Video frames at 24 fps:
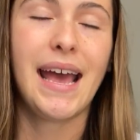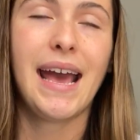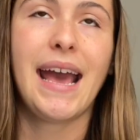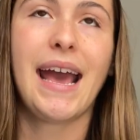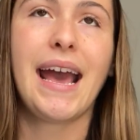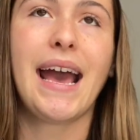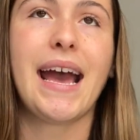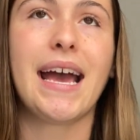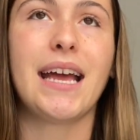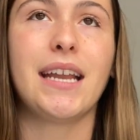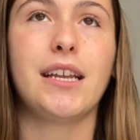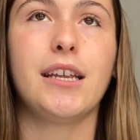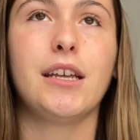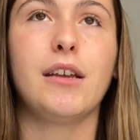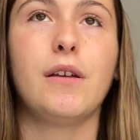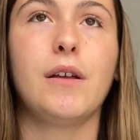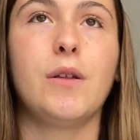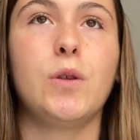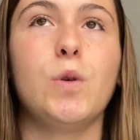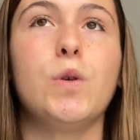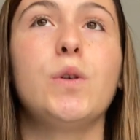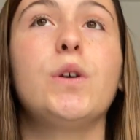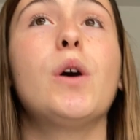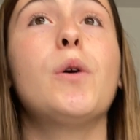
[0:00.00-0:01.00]
and
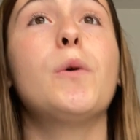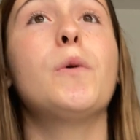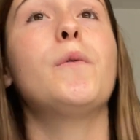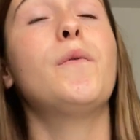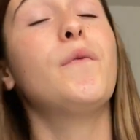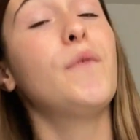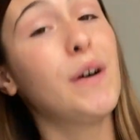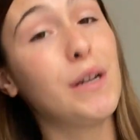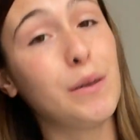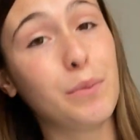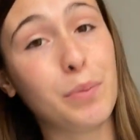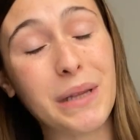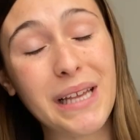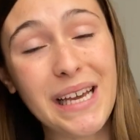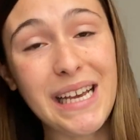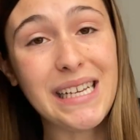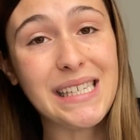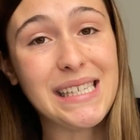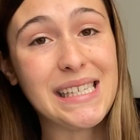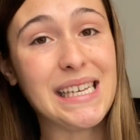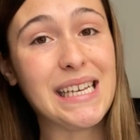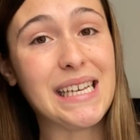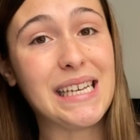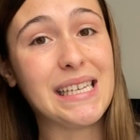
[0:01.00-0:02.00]
and you go fun
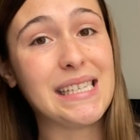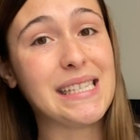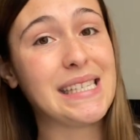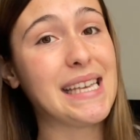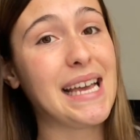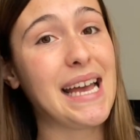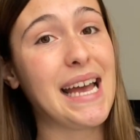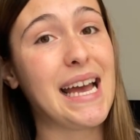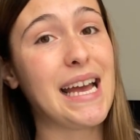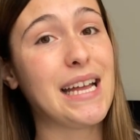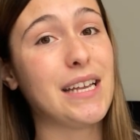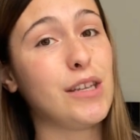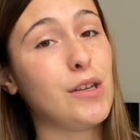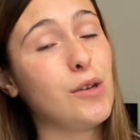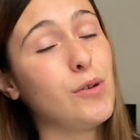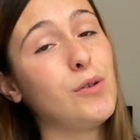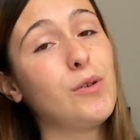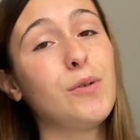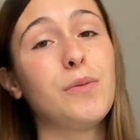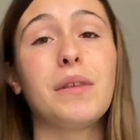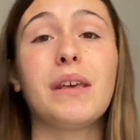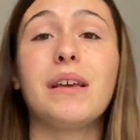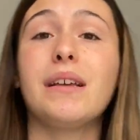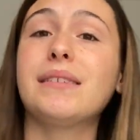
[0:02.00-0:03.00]
places and you
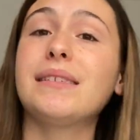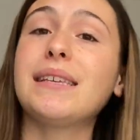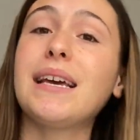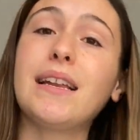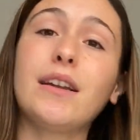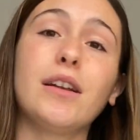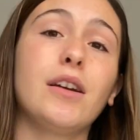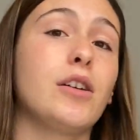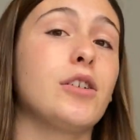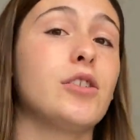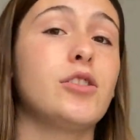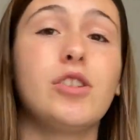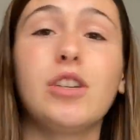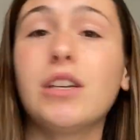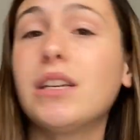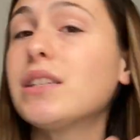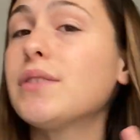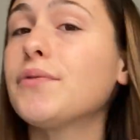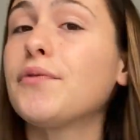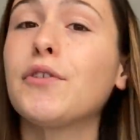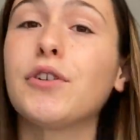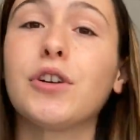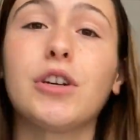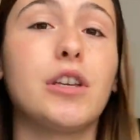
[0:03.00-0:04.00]
do things that are
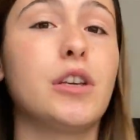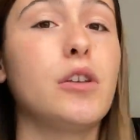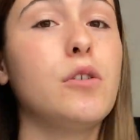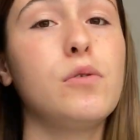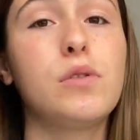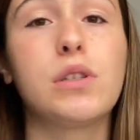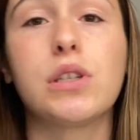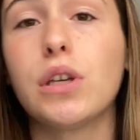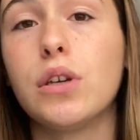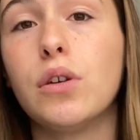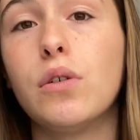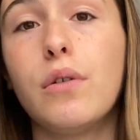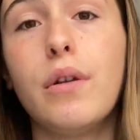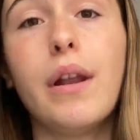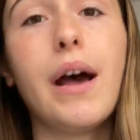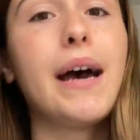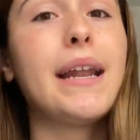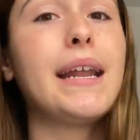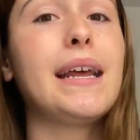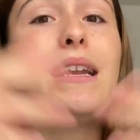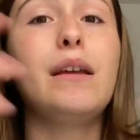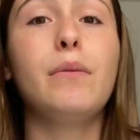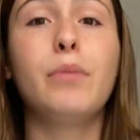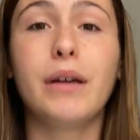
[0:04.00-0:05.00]
just for you too
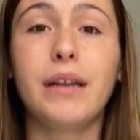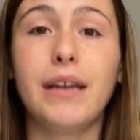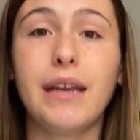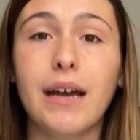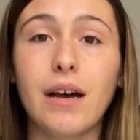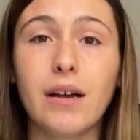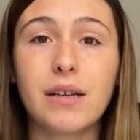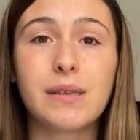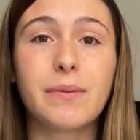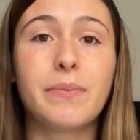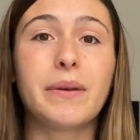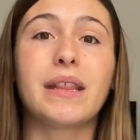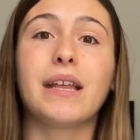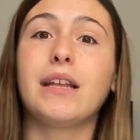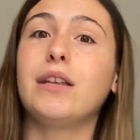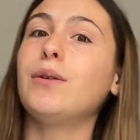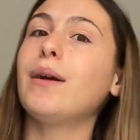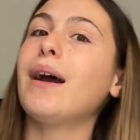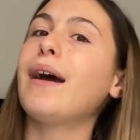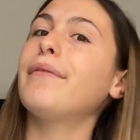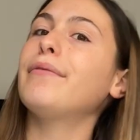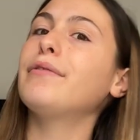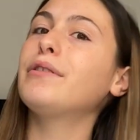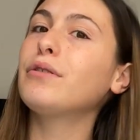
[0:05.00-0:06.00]
not anybody else but then
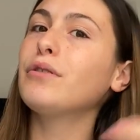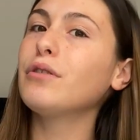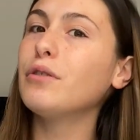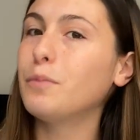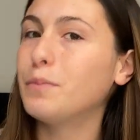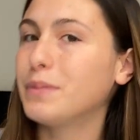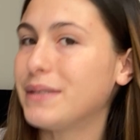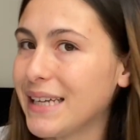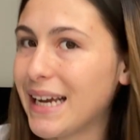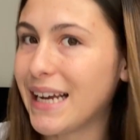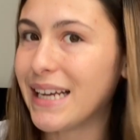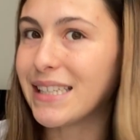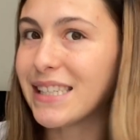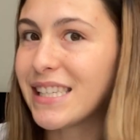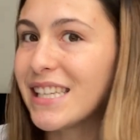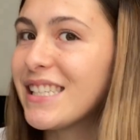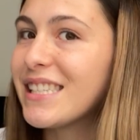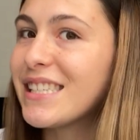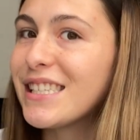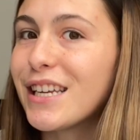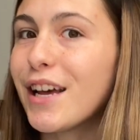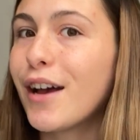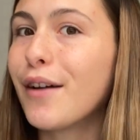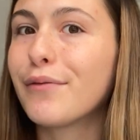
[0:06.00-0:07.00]
you have group dates
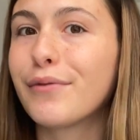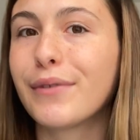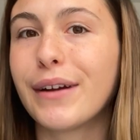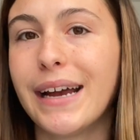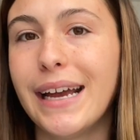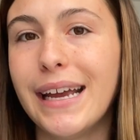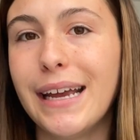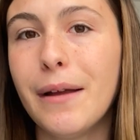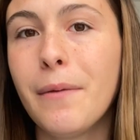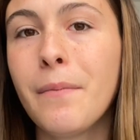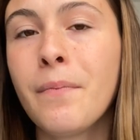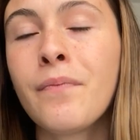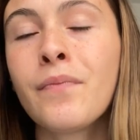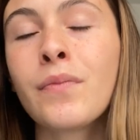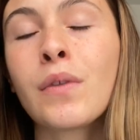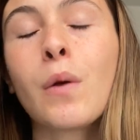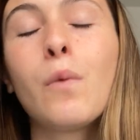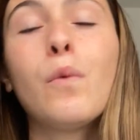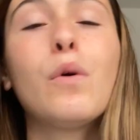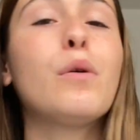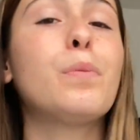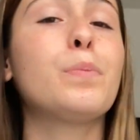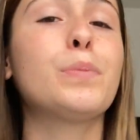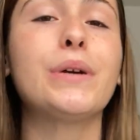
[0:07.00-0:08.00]
and stuff right
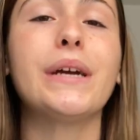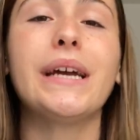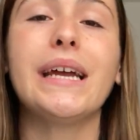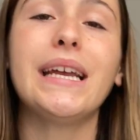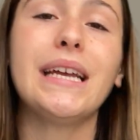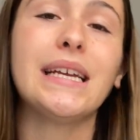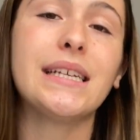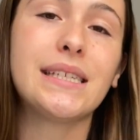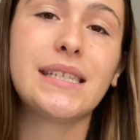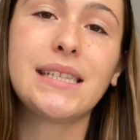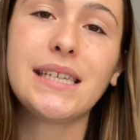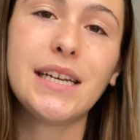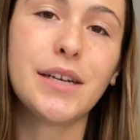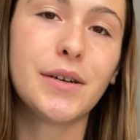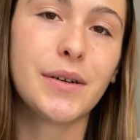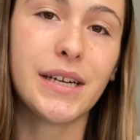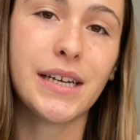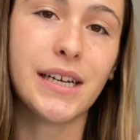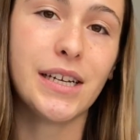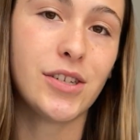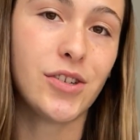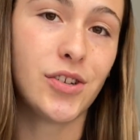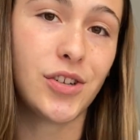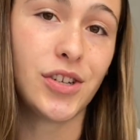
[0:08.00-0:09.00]
well, praying in
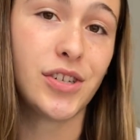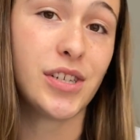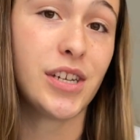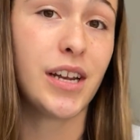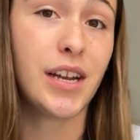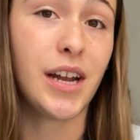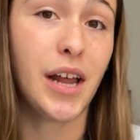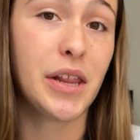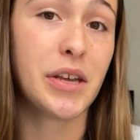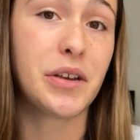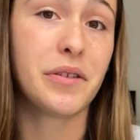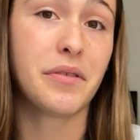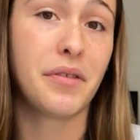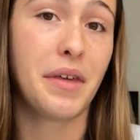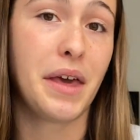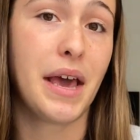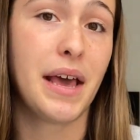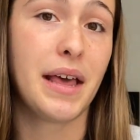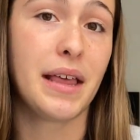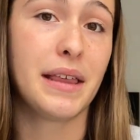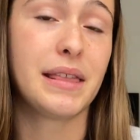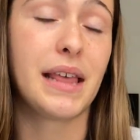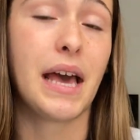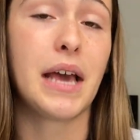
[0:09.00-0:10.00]
secret is just another
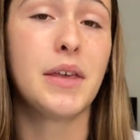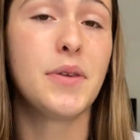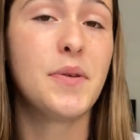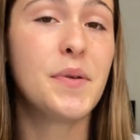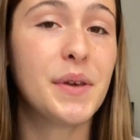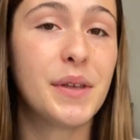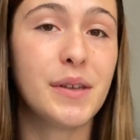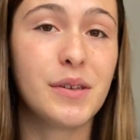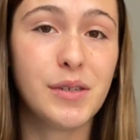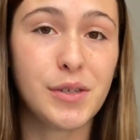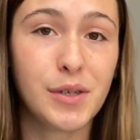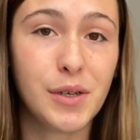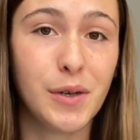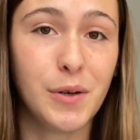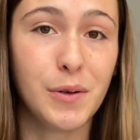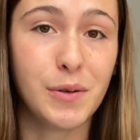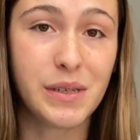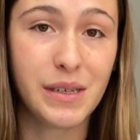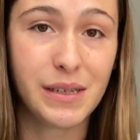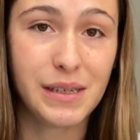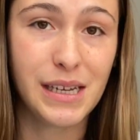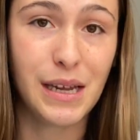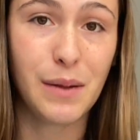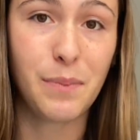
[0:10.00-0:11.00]
thing that you can do
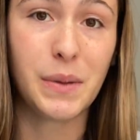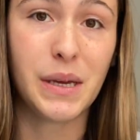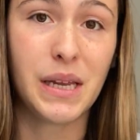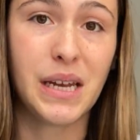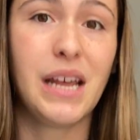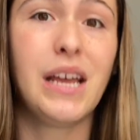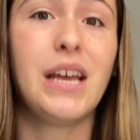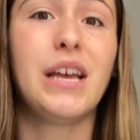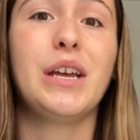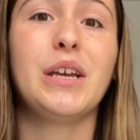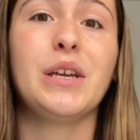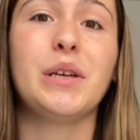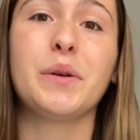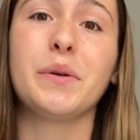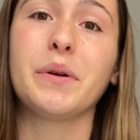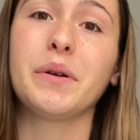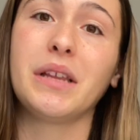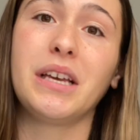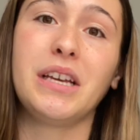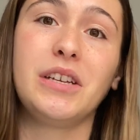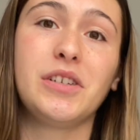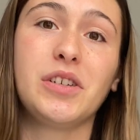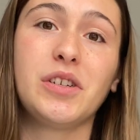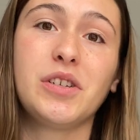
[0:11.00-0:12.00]
to deepen your
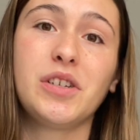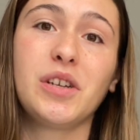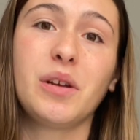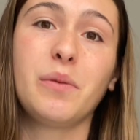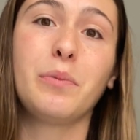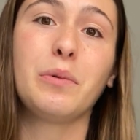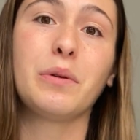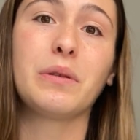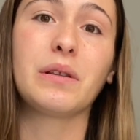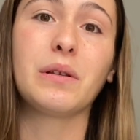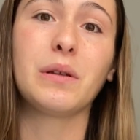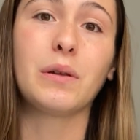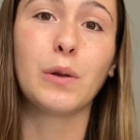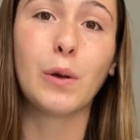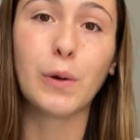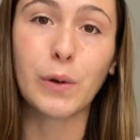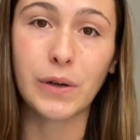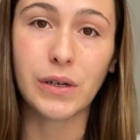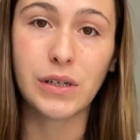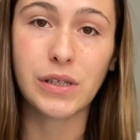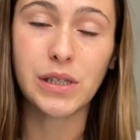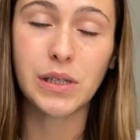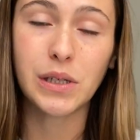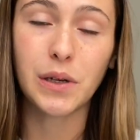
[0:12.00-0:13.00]
relationship with the
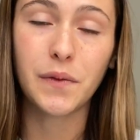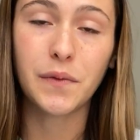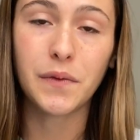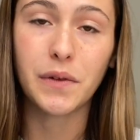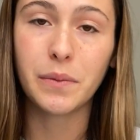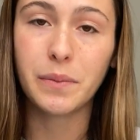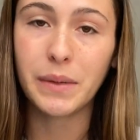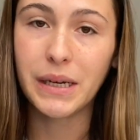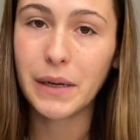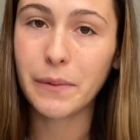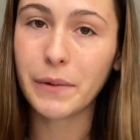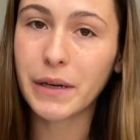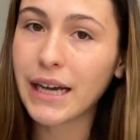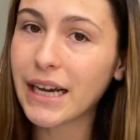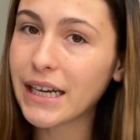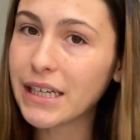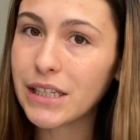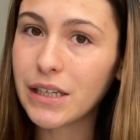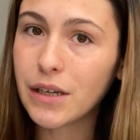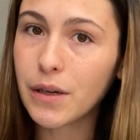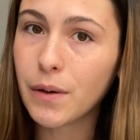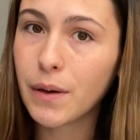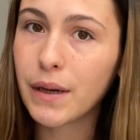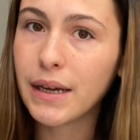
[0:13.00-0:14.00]
Lord. So for me, what I
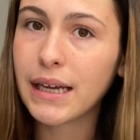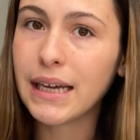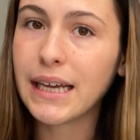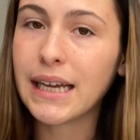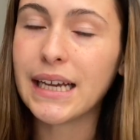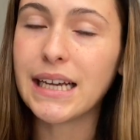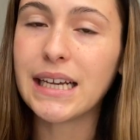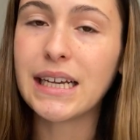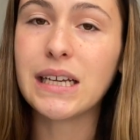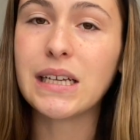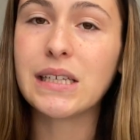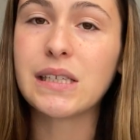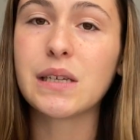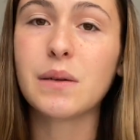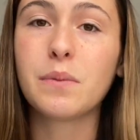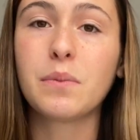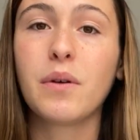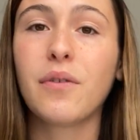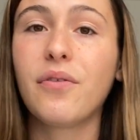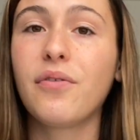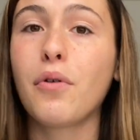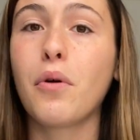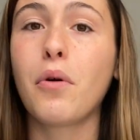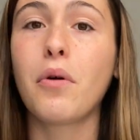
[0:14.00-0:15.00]
do is
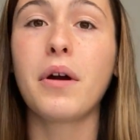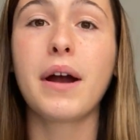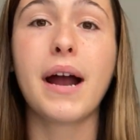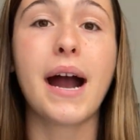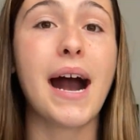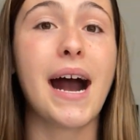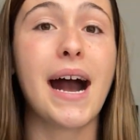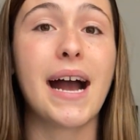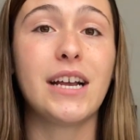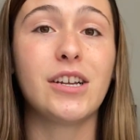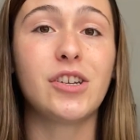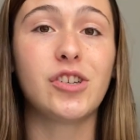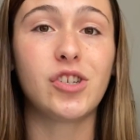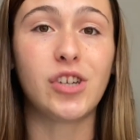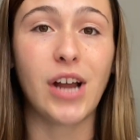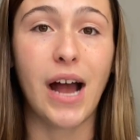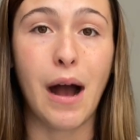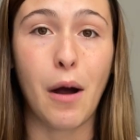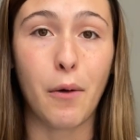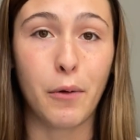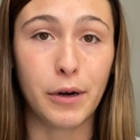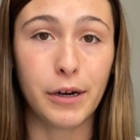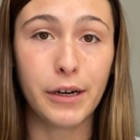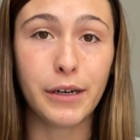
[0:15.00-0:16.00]
before I
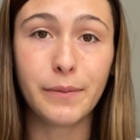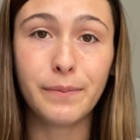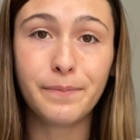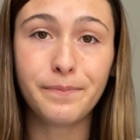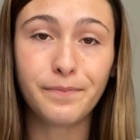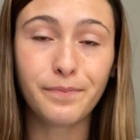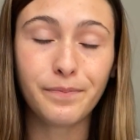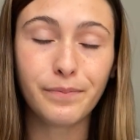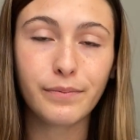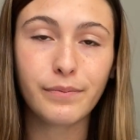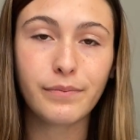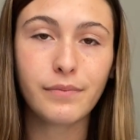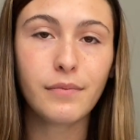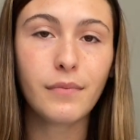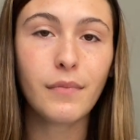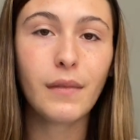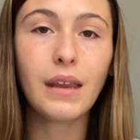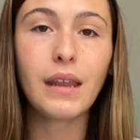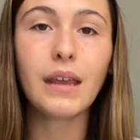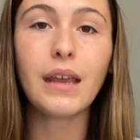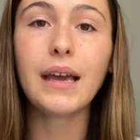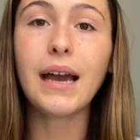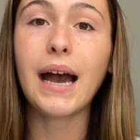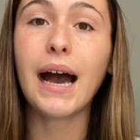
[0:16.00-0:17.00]
shower,
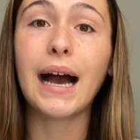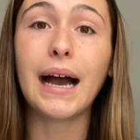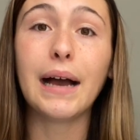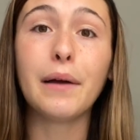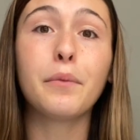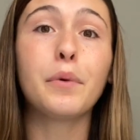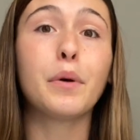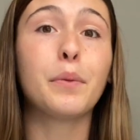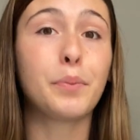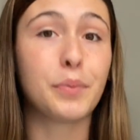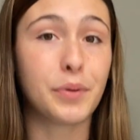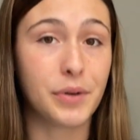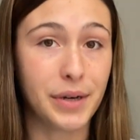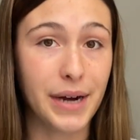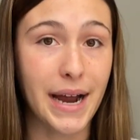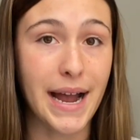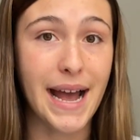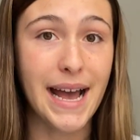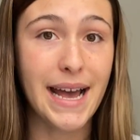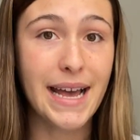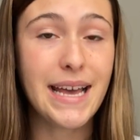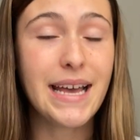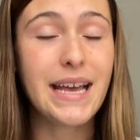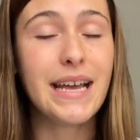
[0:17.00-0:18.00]
I will
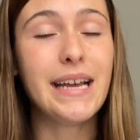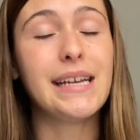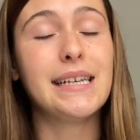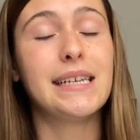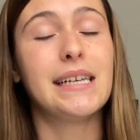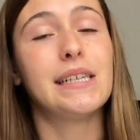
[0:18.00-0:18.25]
pray.